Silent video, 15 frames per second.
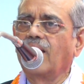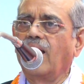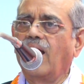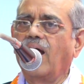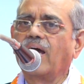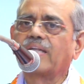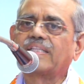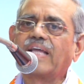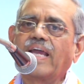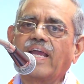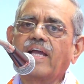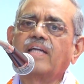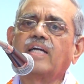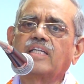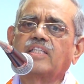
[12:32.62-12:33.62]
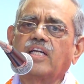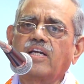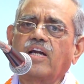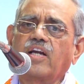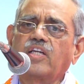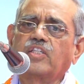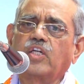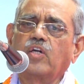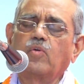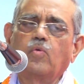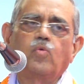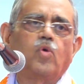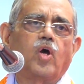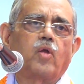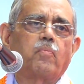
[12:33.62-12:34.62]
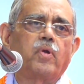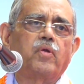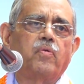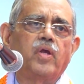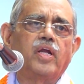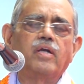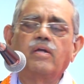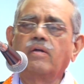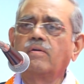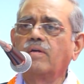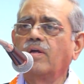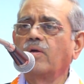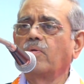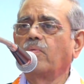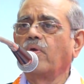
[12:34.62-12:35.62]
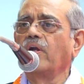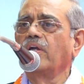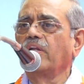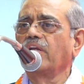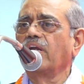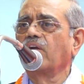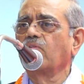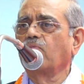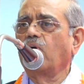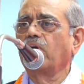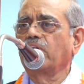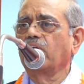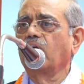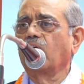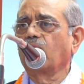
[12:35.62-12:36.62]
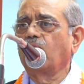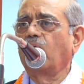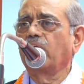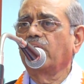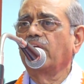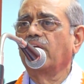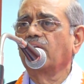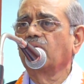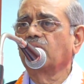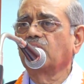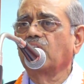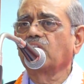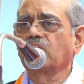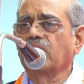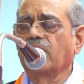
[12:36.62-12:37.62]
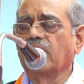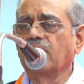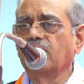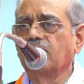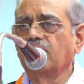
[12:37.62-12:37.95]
are the younger generation who are between 20 and 40 or 40 and 60.